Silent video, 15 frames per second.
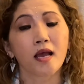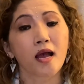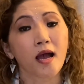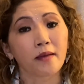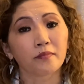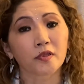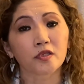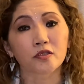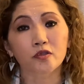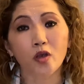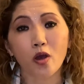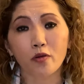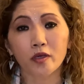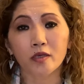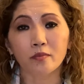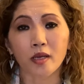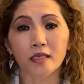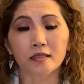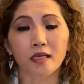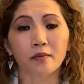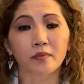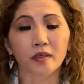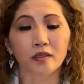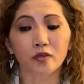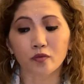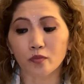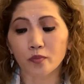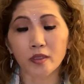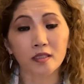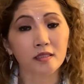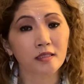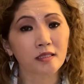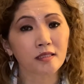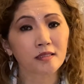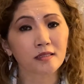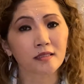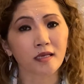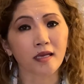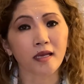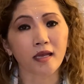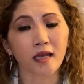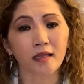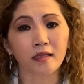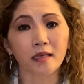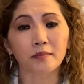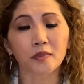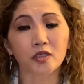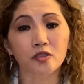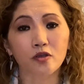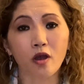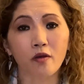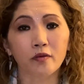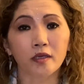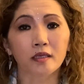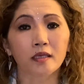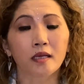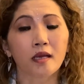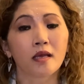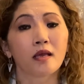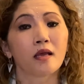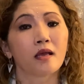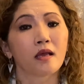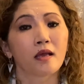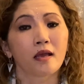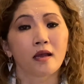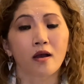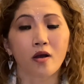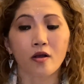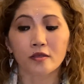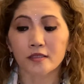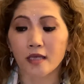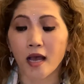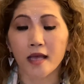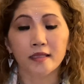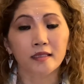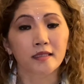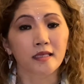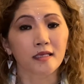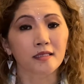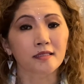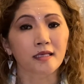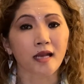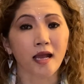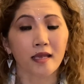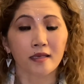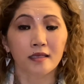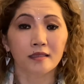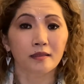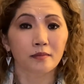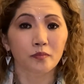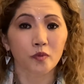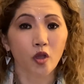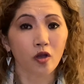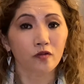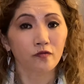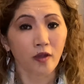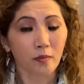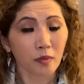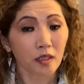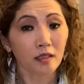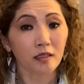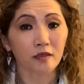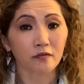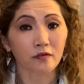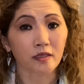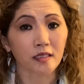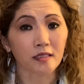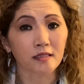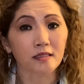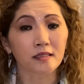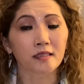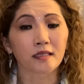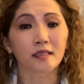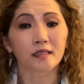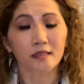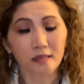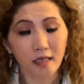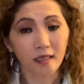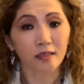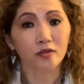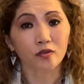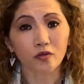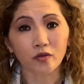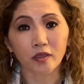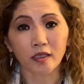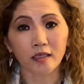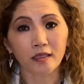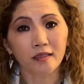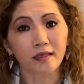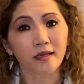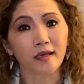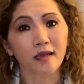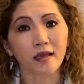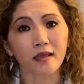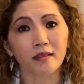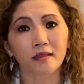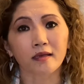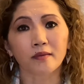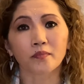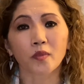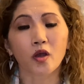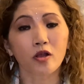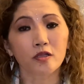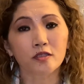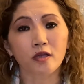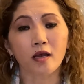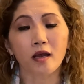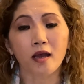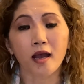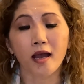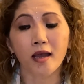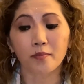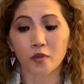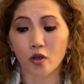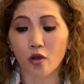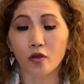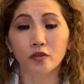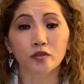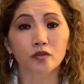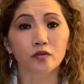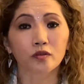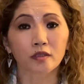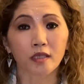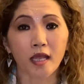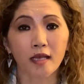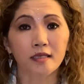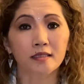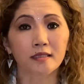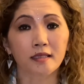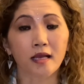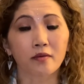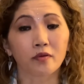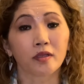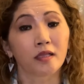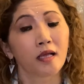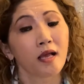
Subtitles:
I'm discovering myself a new business, and I'm discovering also other things that I'm not familiar with, and I started doing. And also I'm going to the next level,